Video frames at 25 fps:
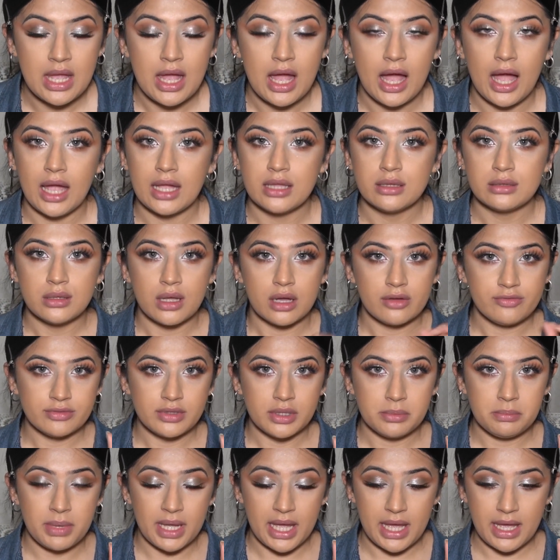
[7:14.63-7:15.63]
I love
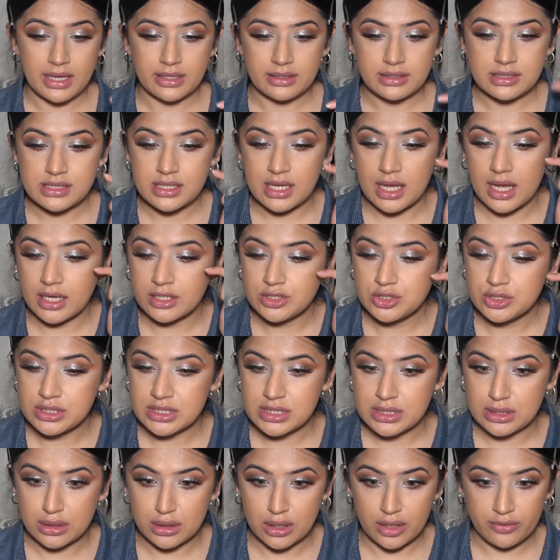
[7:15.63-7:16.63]
the bands. I
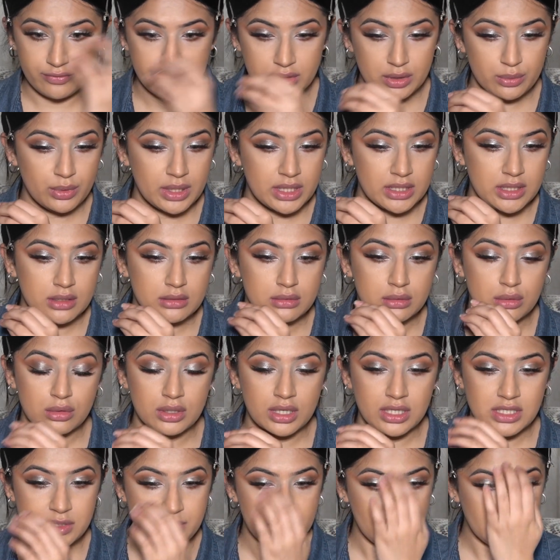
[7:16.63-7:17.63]
just love the way they look,
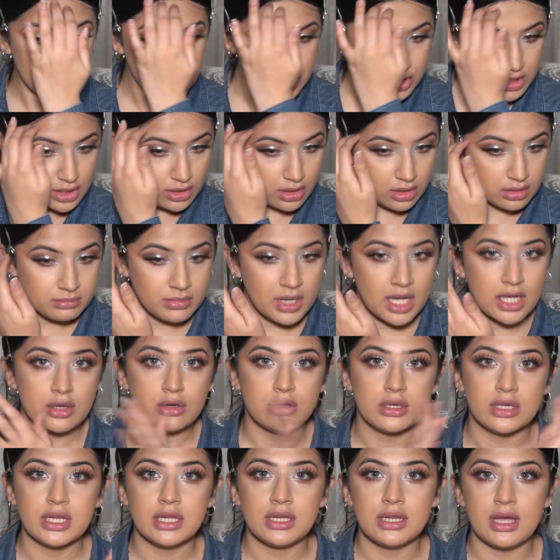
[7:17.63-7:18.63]
especially on my
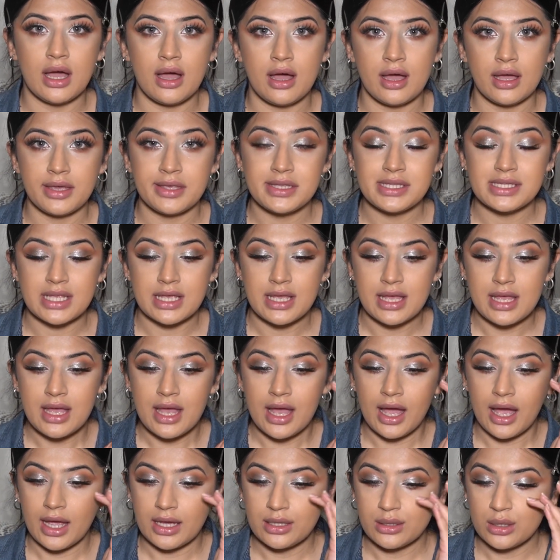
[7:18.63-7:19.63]
hooded eyes.
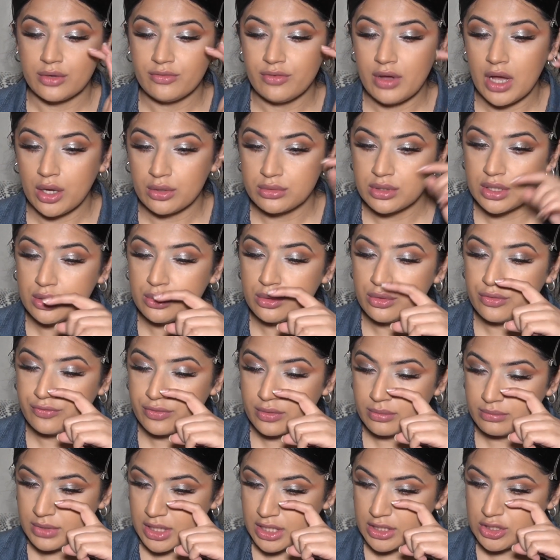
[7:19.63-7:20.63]
I love how they go
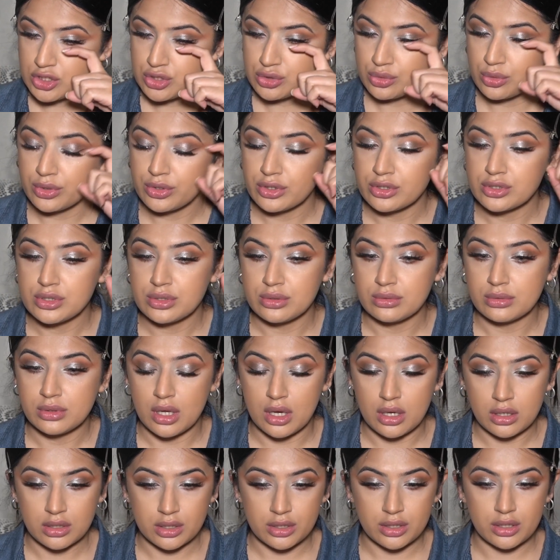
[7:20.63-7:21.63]
from like shorter to
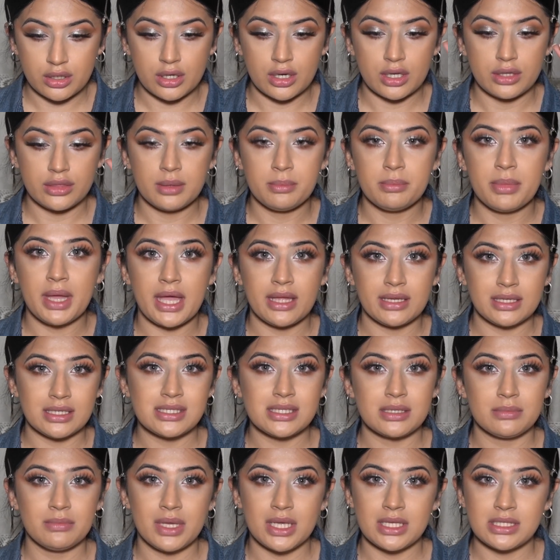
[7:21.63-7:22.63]
longer. The band is
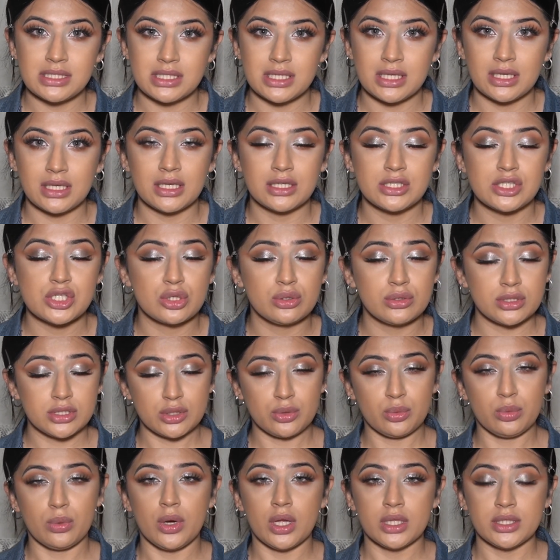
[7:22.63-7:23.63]
amazing, it's good
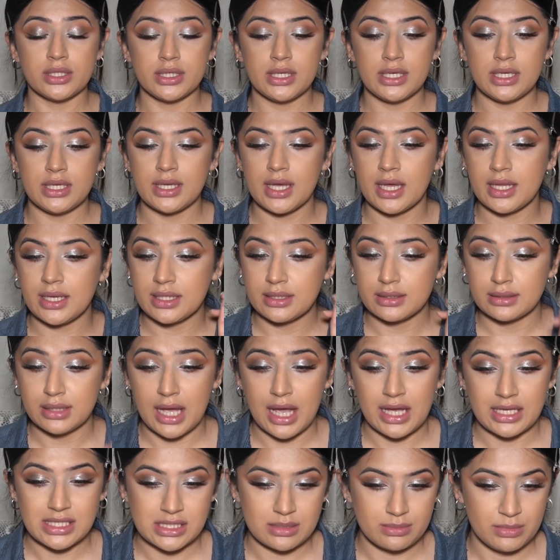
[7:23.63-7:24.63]
quality, and it
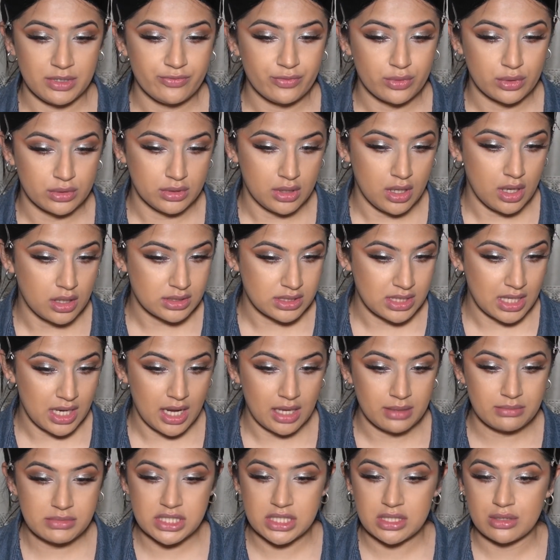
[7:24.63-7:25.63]
lasts me for a long
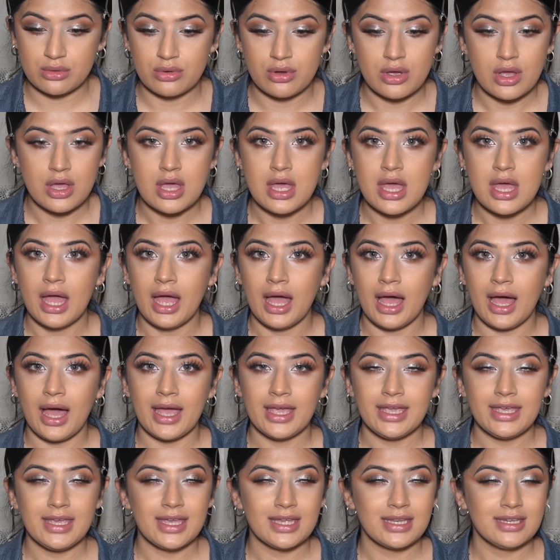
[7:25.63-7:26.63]
time, so
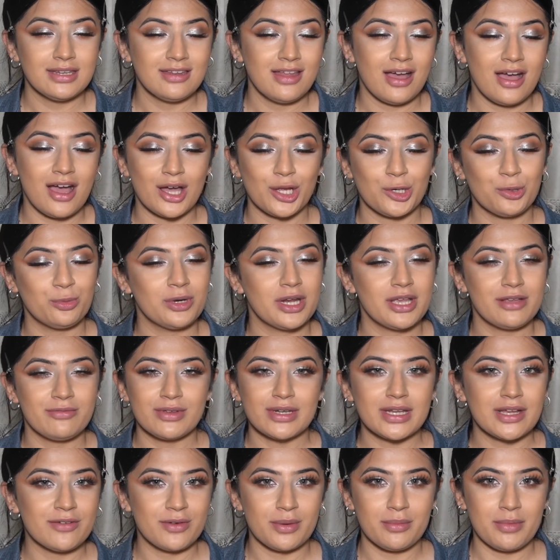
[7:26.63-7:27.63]
I cannot rave
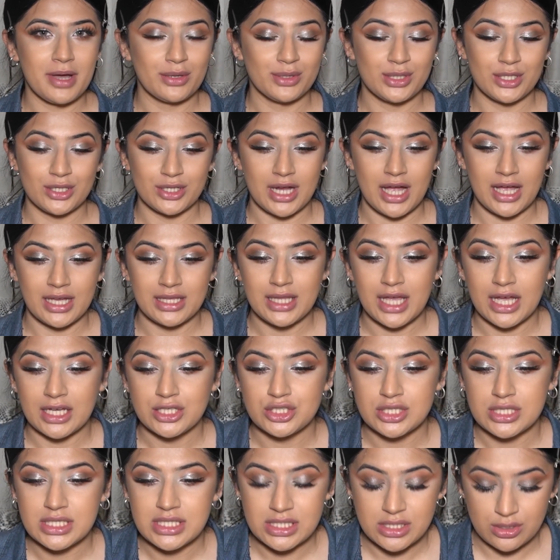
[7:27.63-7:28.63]
enough about their
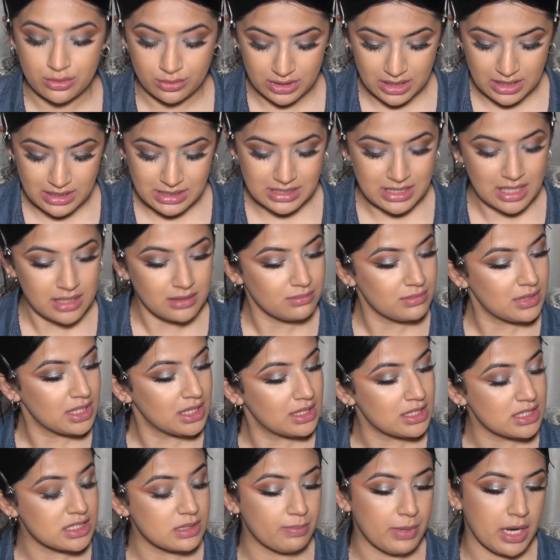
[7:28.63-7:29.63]
eyelashes. So they sent me
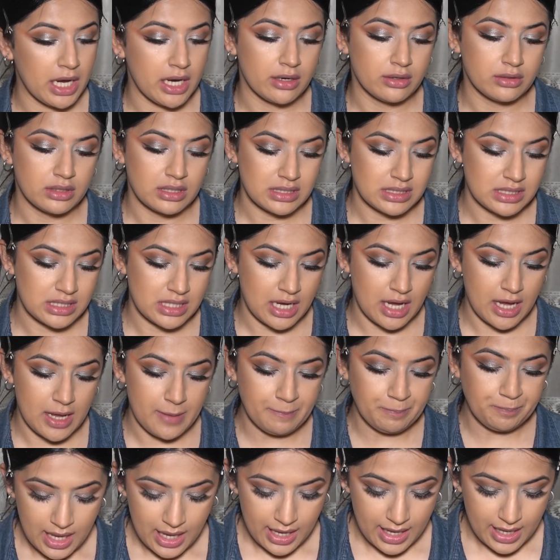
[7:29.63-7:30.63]
this pair this
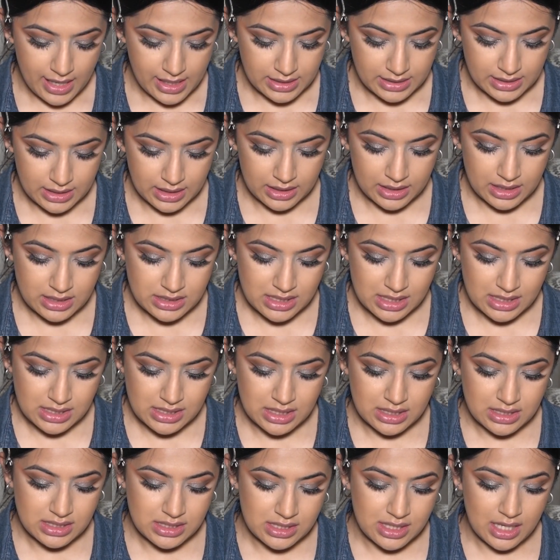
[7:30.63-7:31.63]
time, and this is
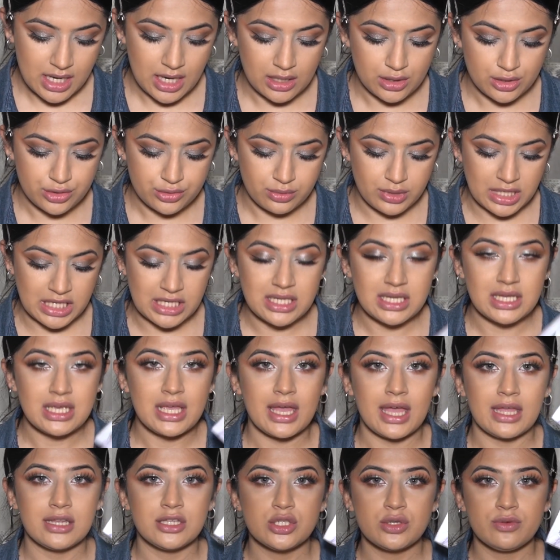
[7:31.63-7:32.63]
the style 3D
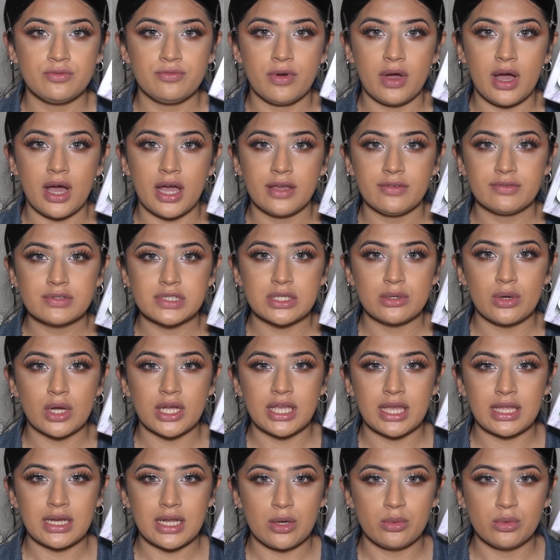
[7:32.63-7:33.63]
N25. So
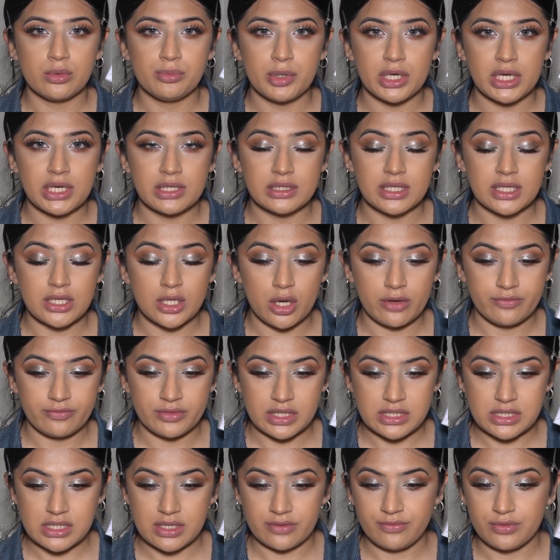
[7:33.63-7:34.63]
again, I will put a link of
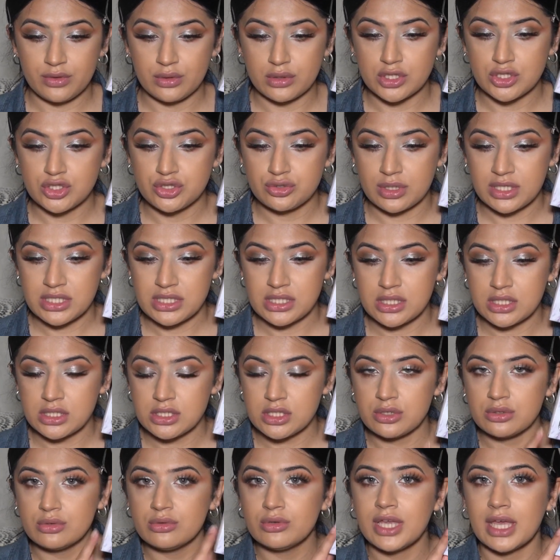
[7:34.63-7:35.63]
this if you're interested
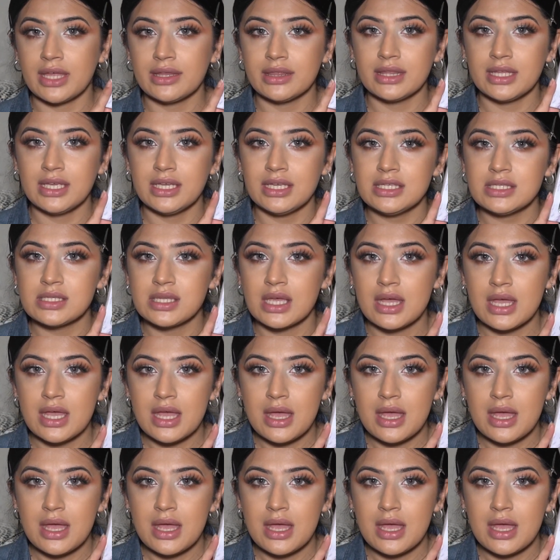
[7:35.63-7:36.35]
to get these.